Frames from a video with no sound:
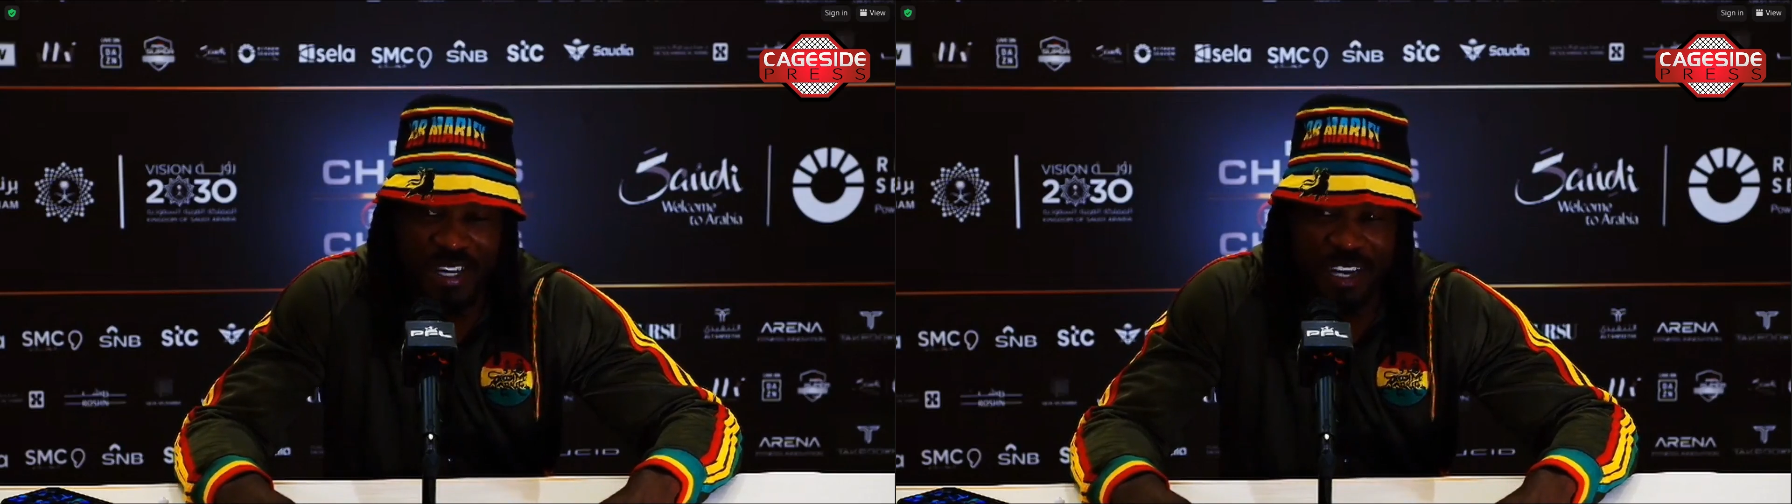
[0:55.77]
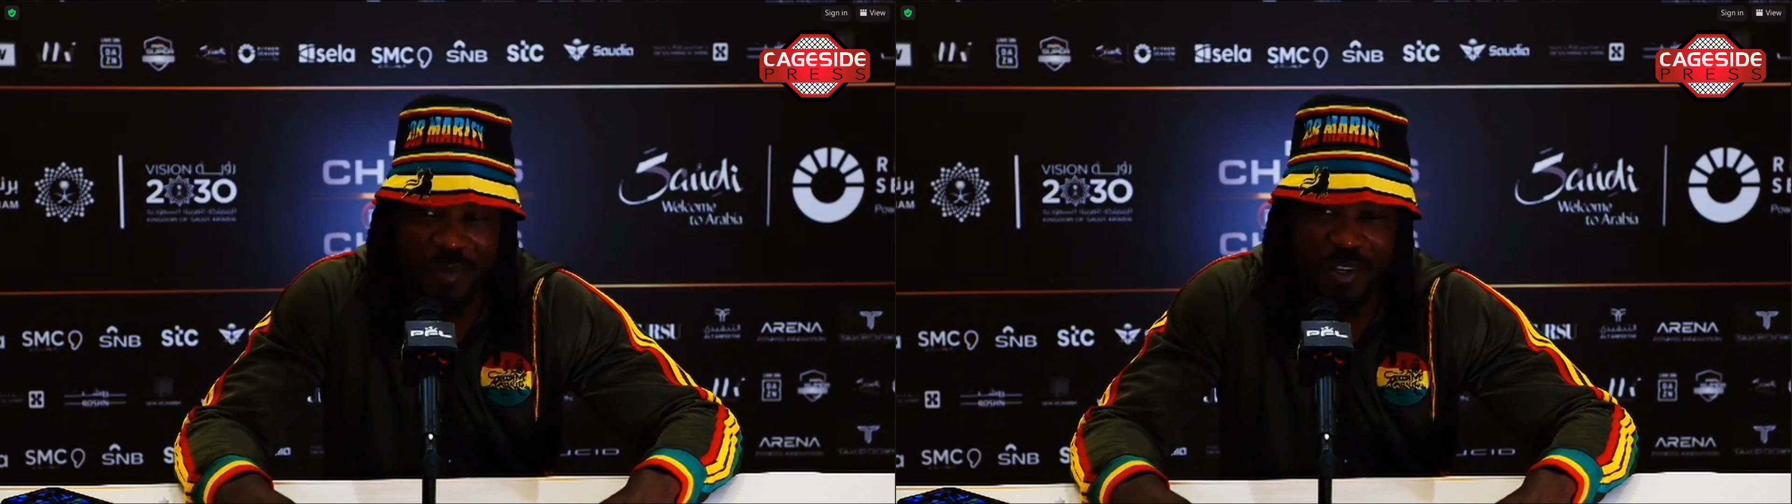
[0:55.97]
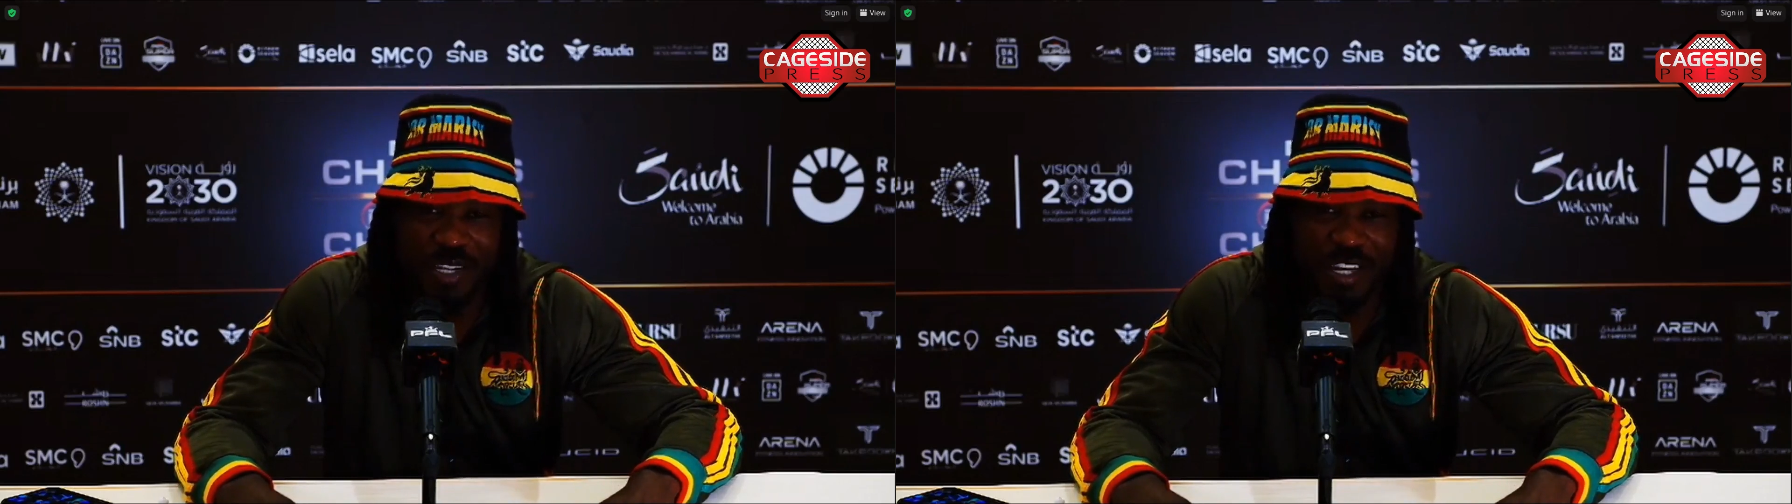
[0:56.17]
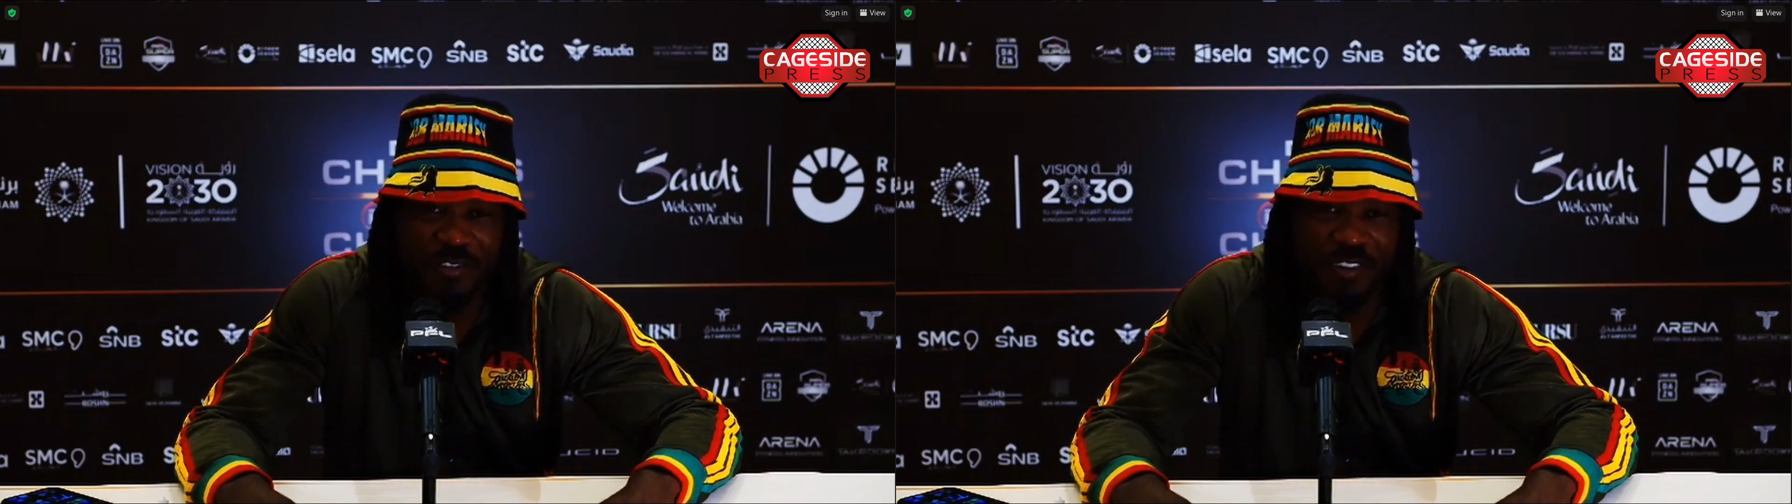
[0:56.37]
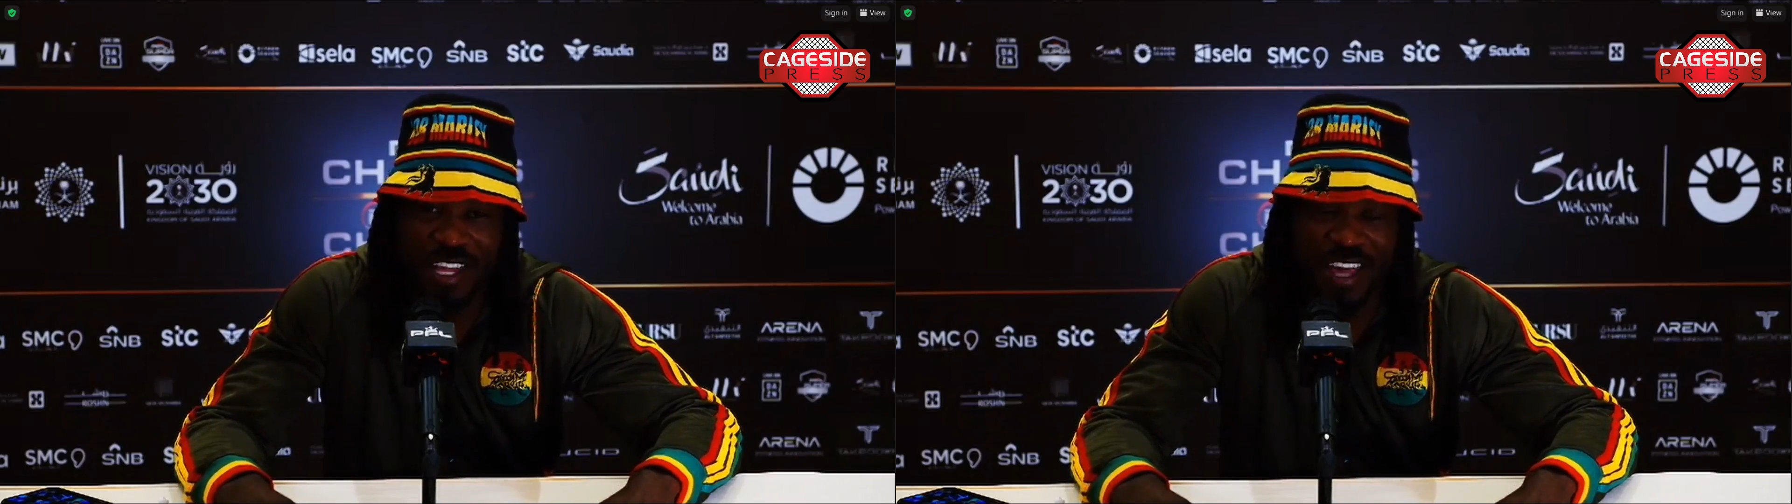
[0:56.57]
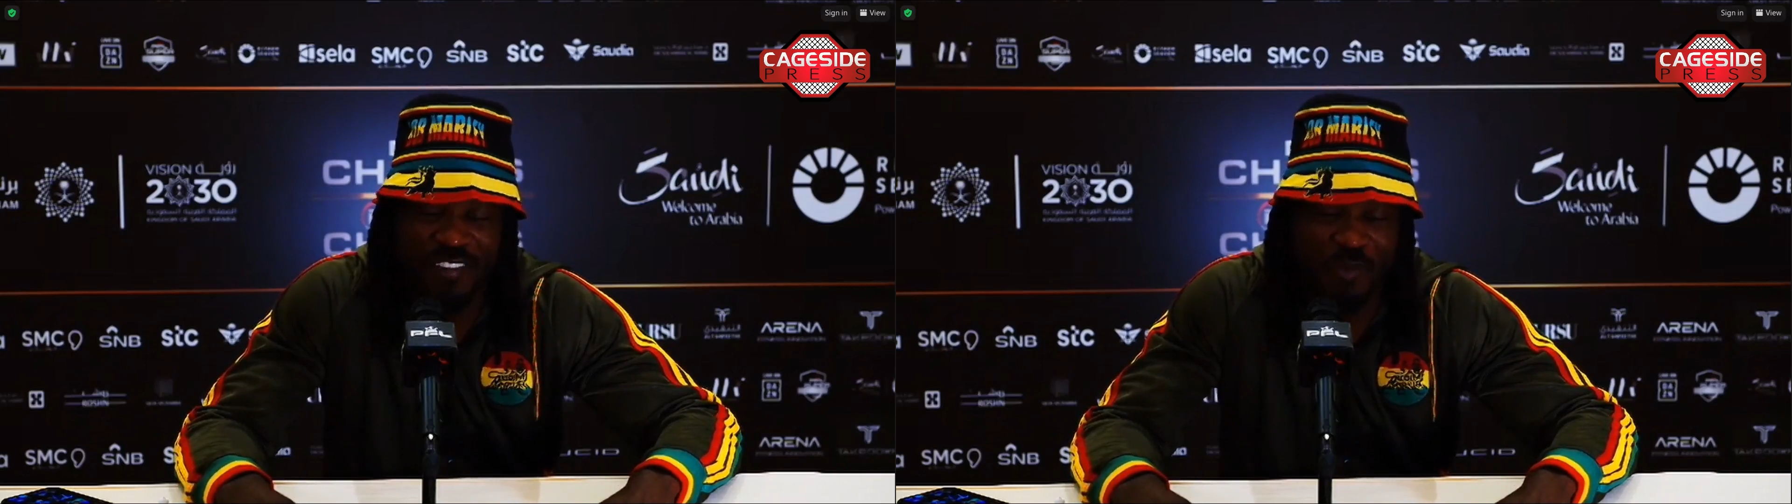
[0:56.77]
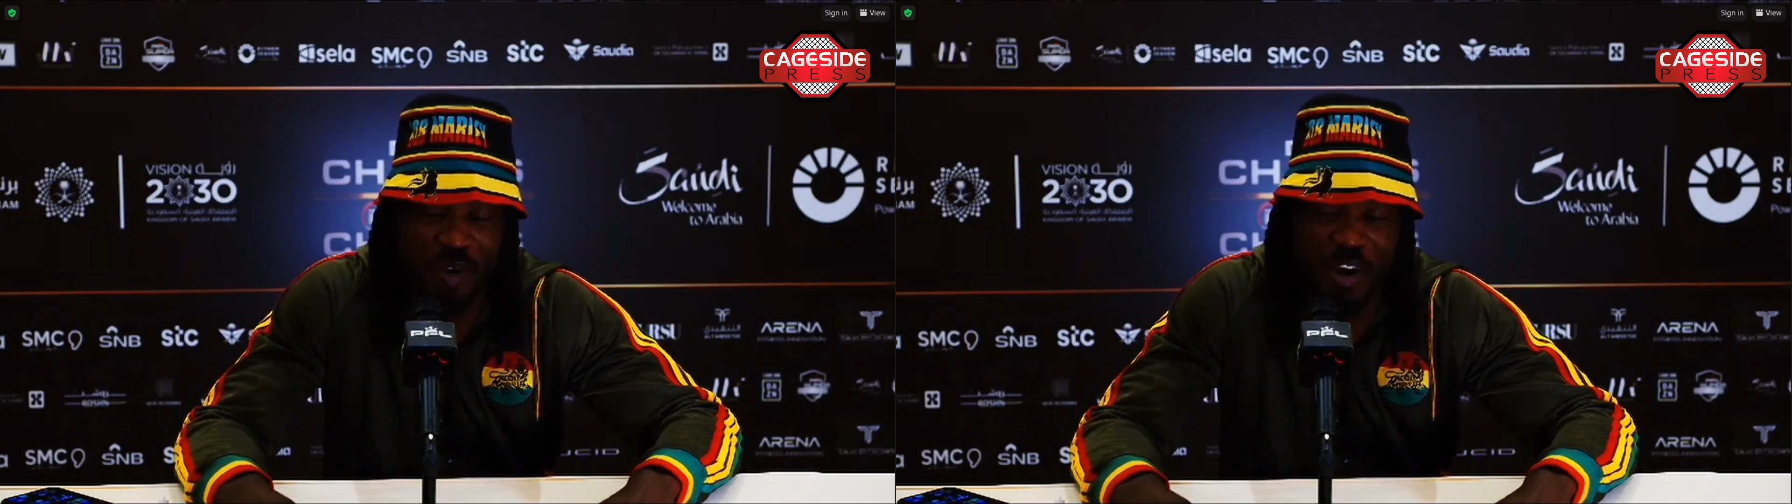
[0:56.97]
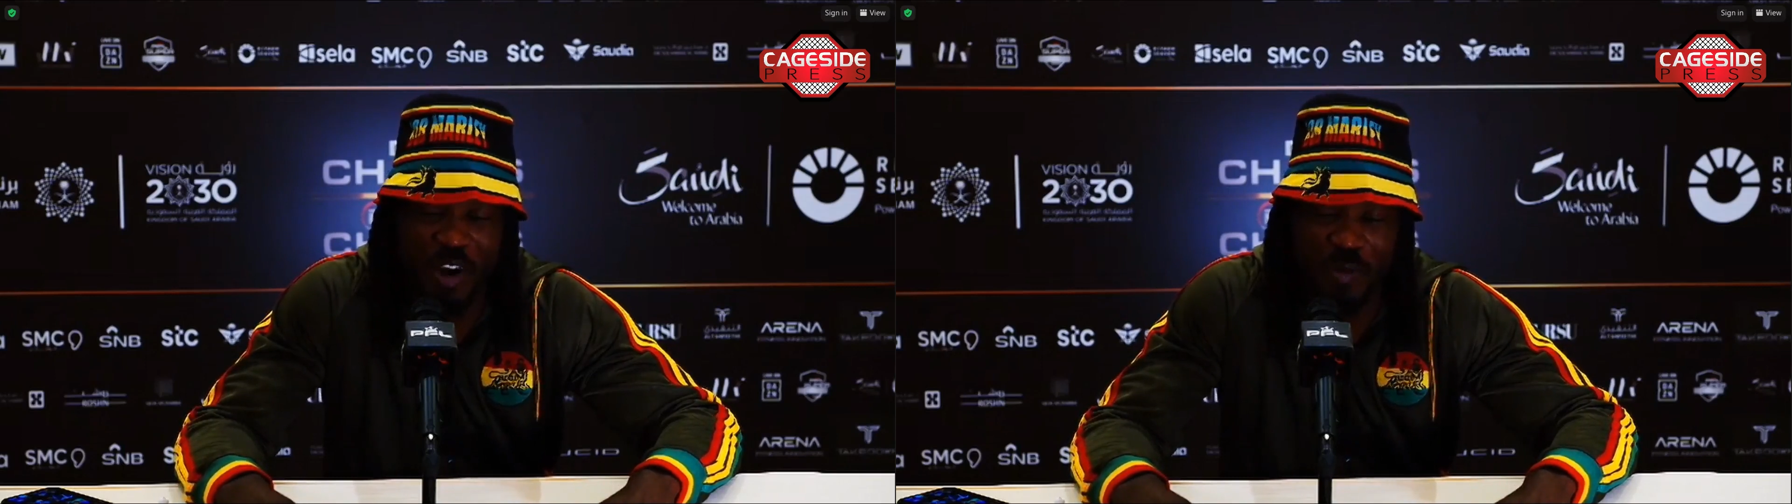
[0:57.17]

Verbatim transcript: I'm going to definitely have to bring all